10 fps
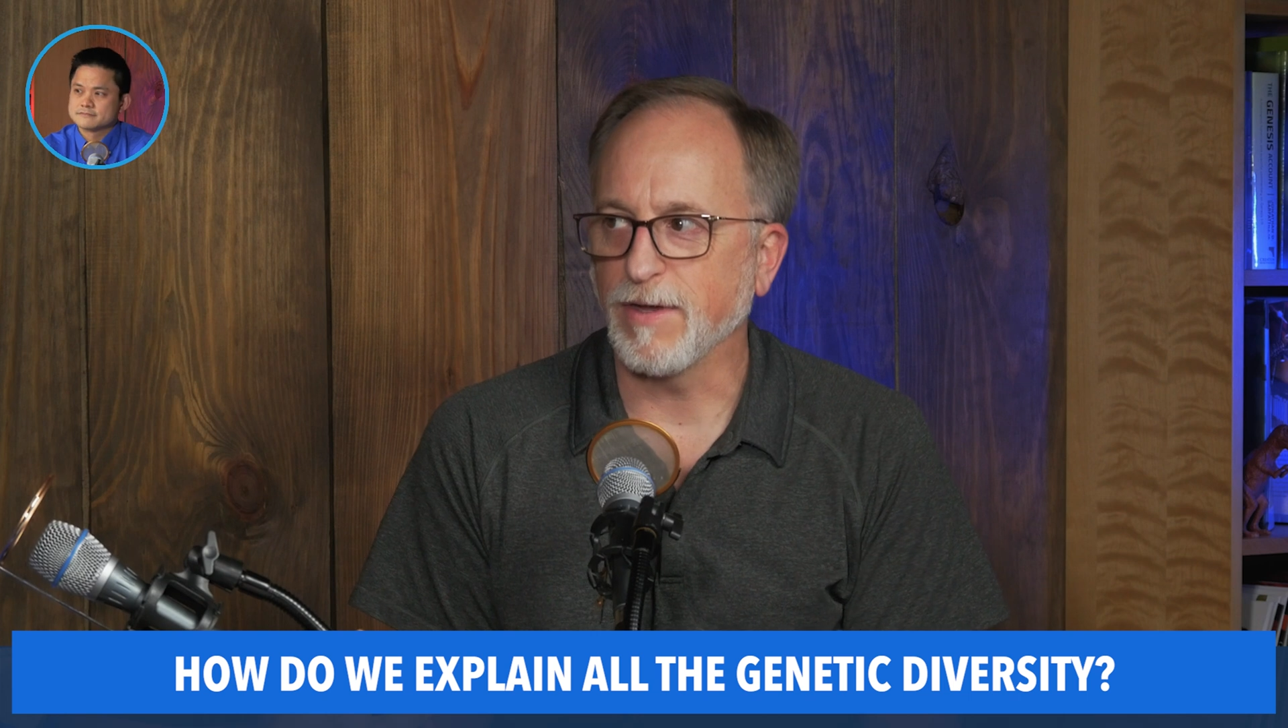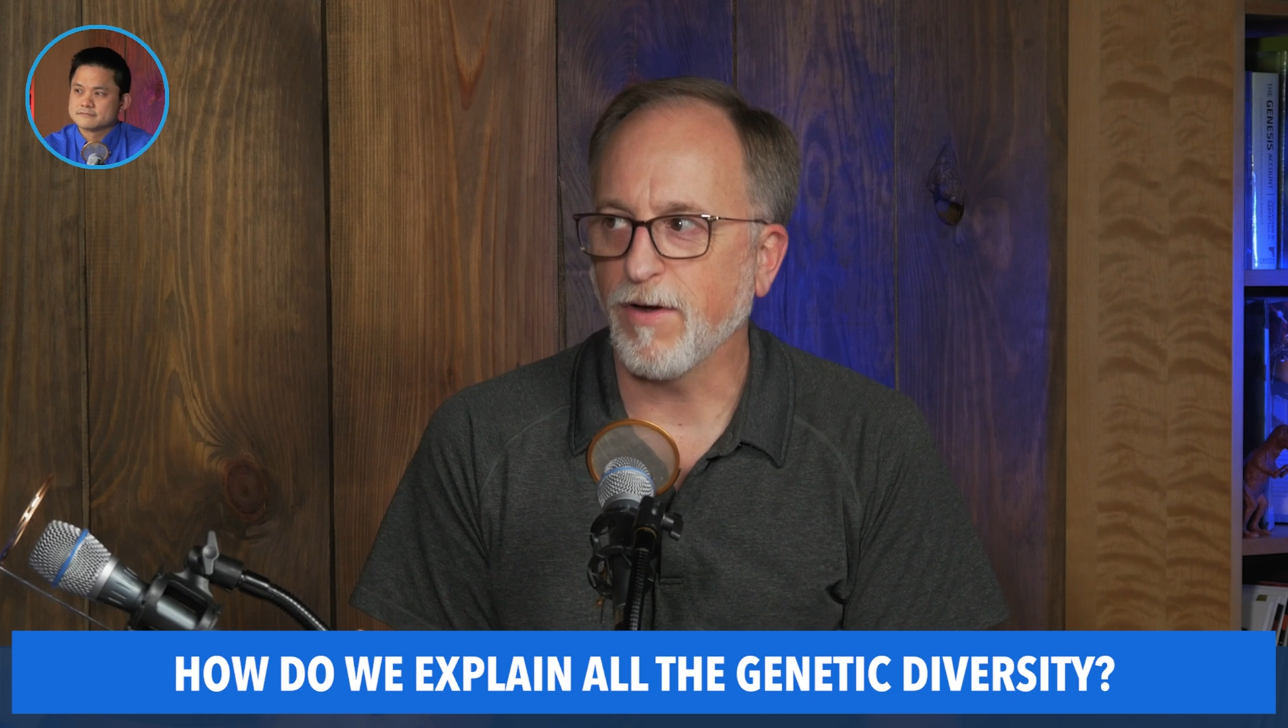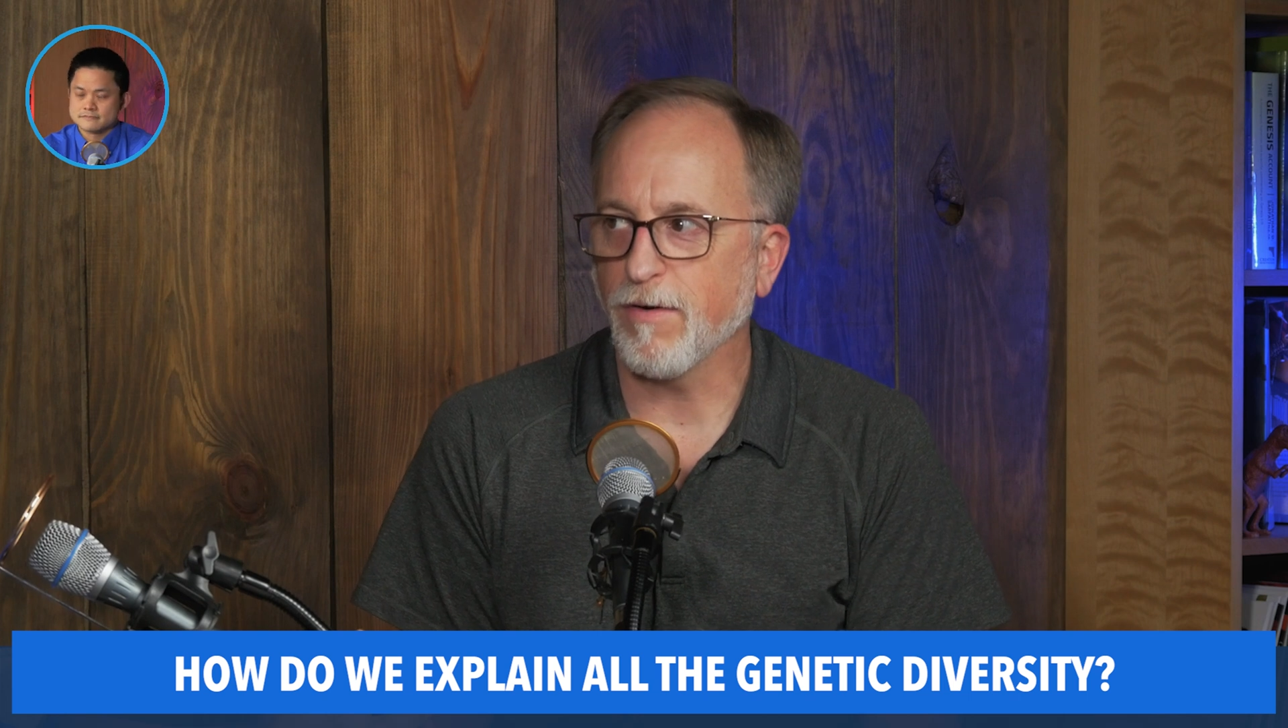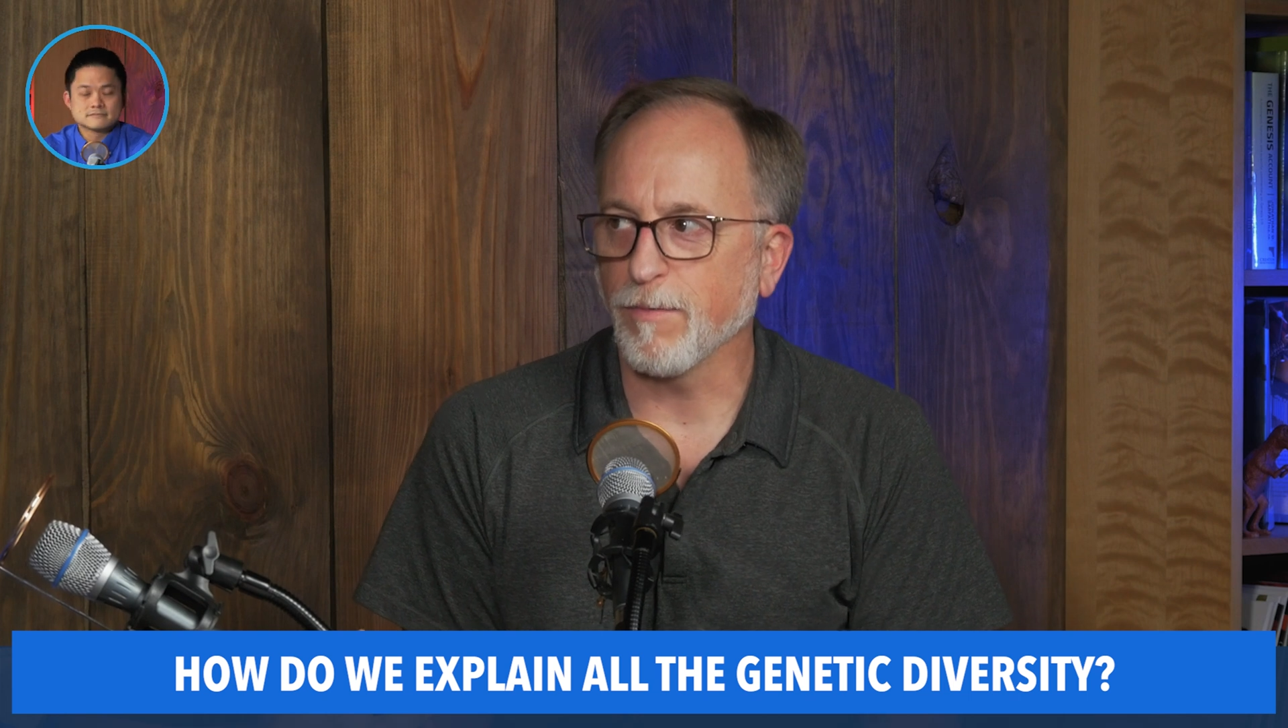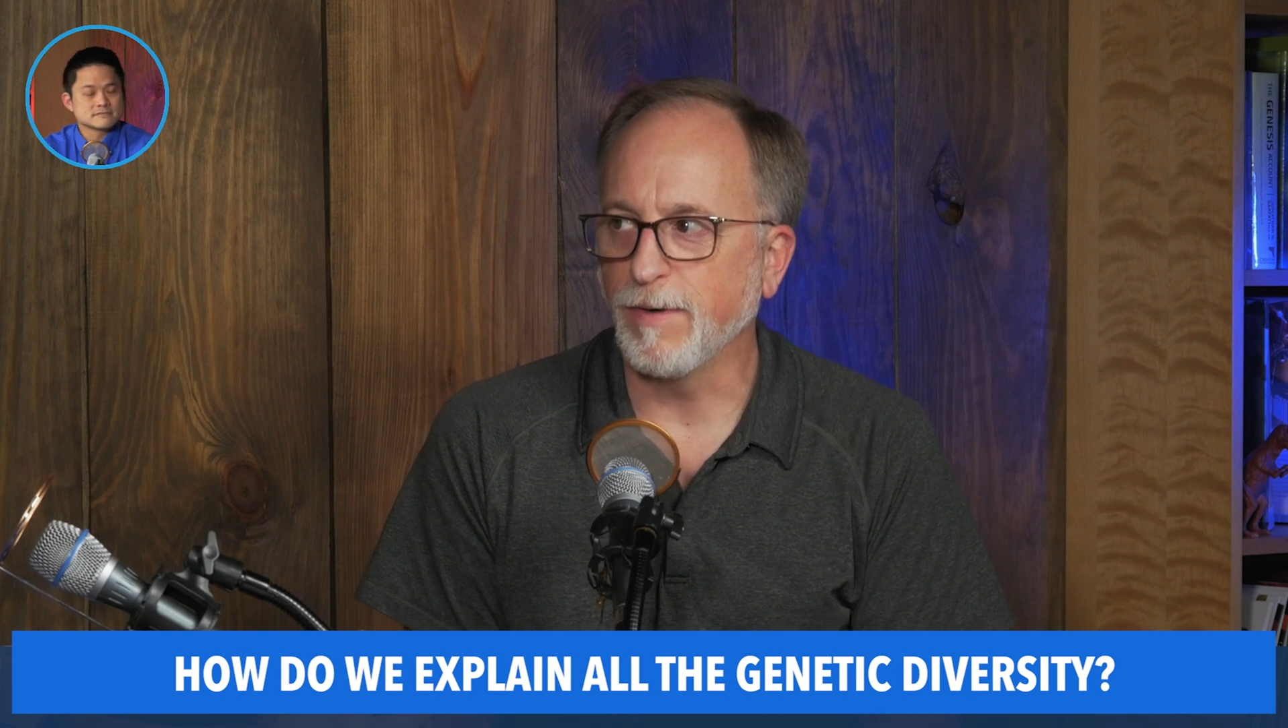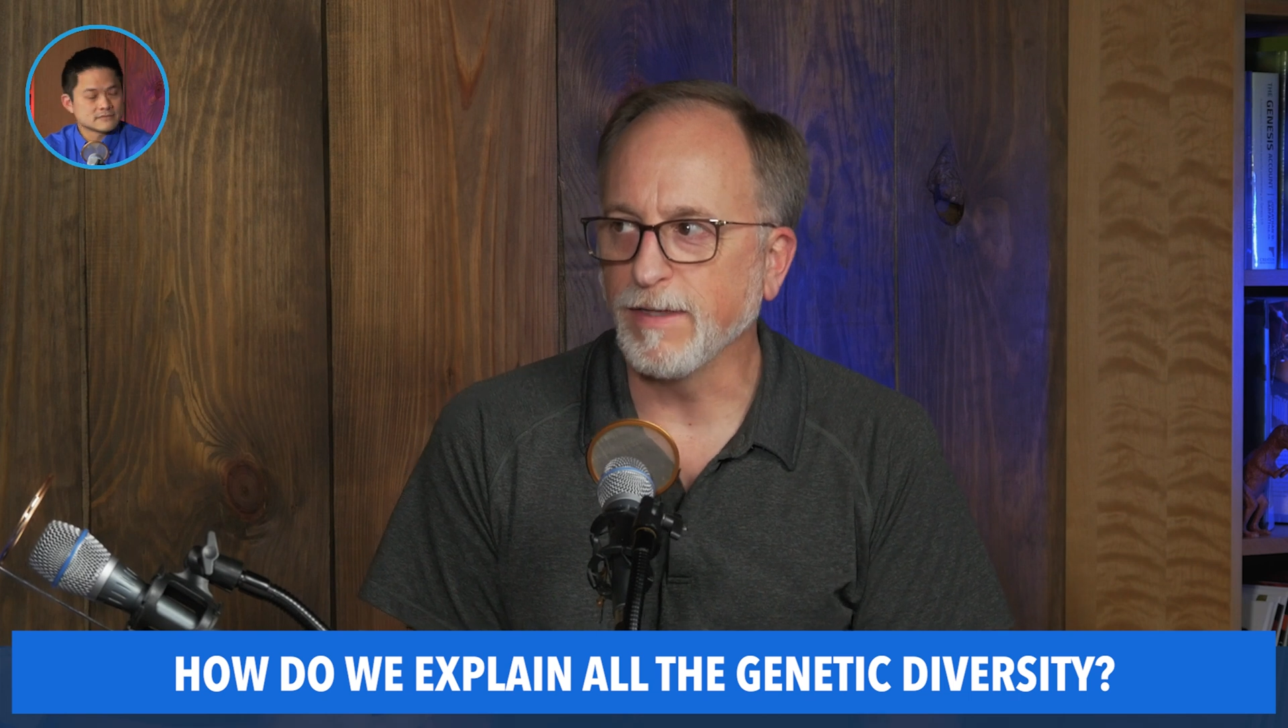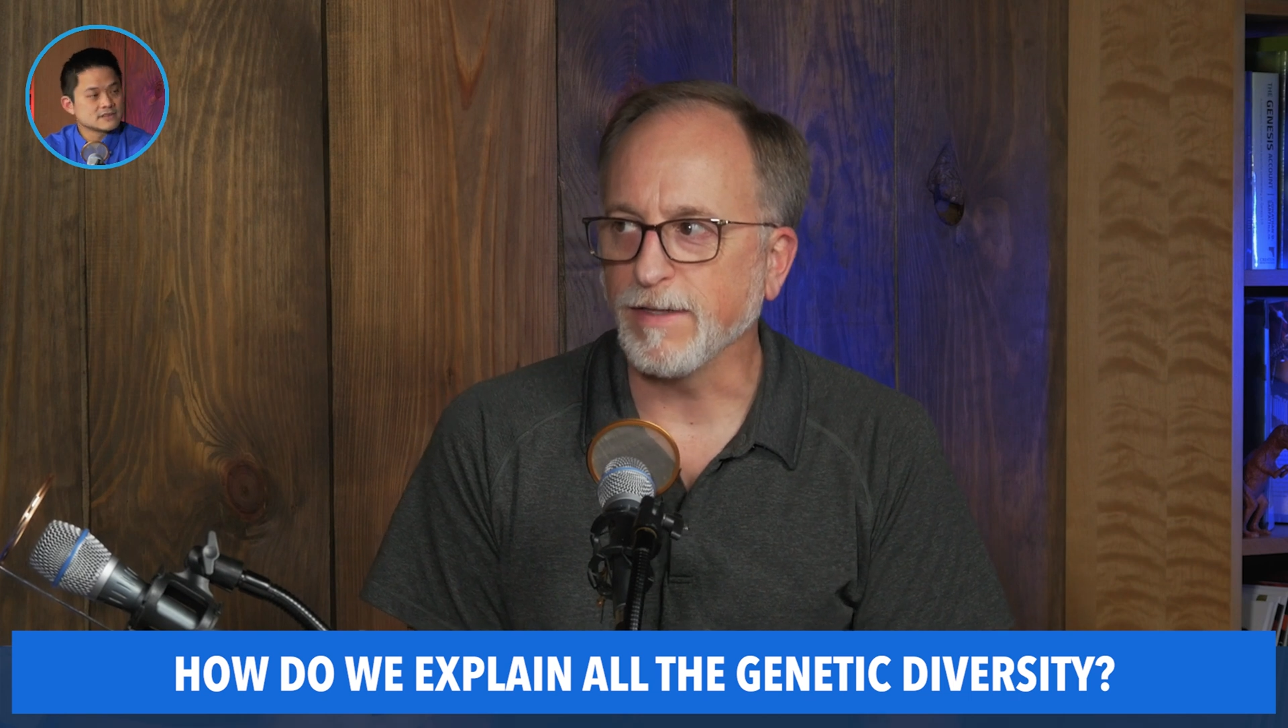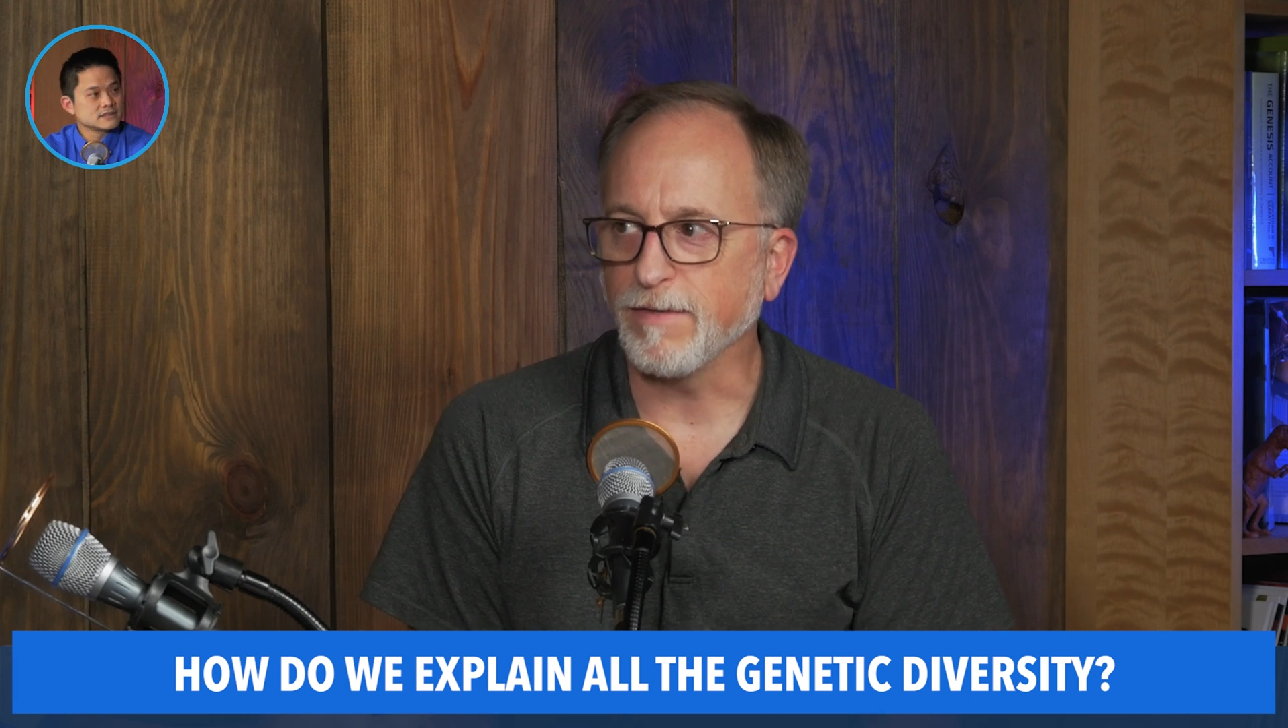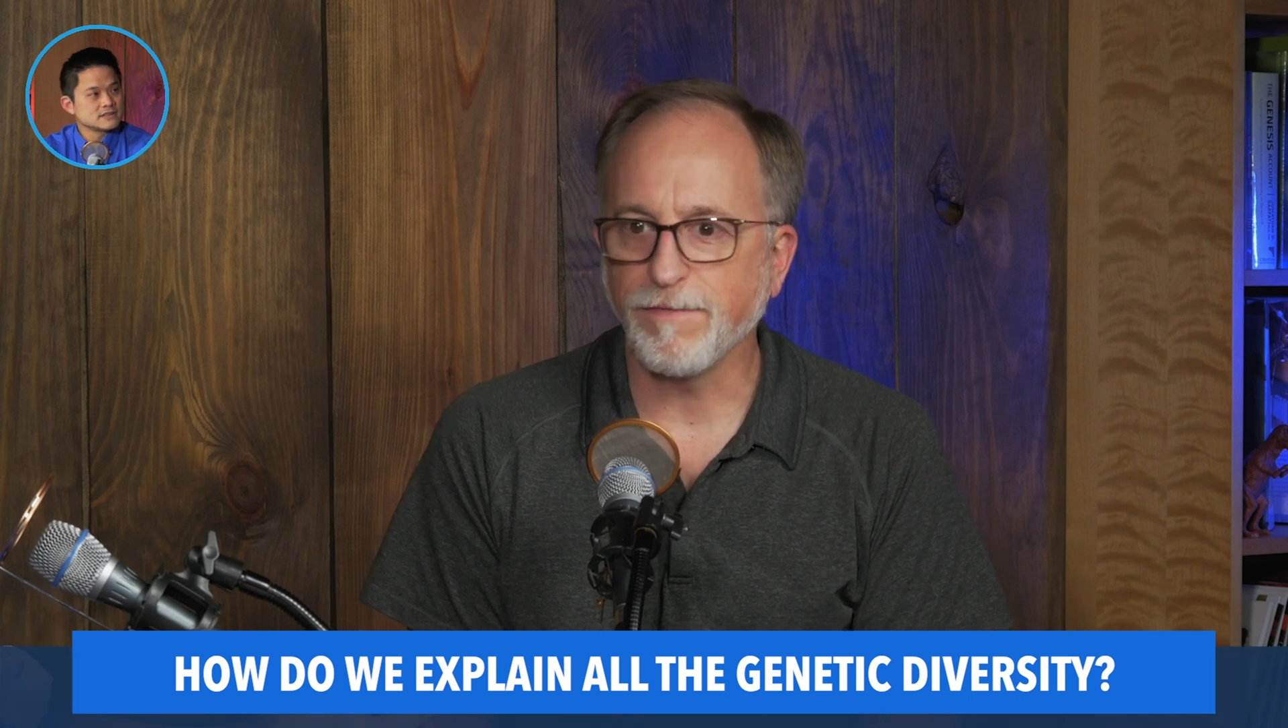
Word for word: I mean, Carl Wieland,